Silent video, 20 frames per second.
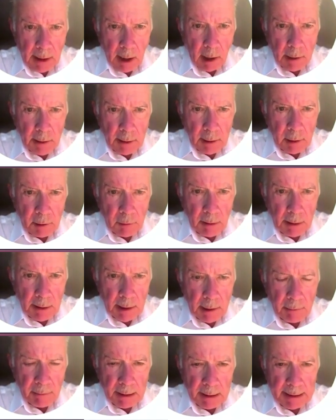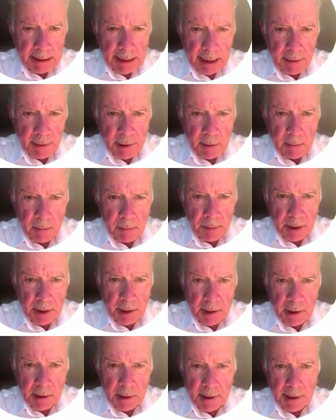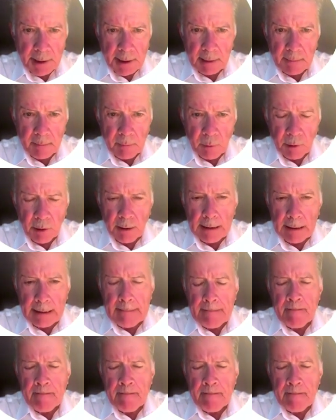123,000 patients and more,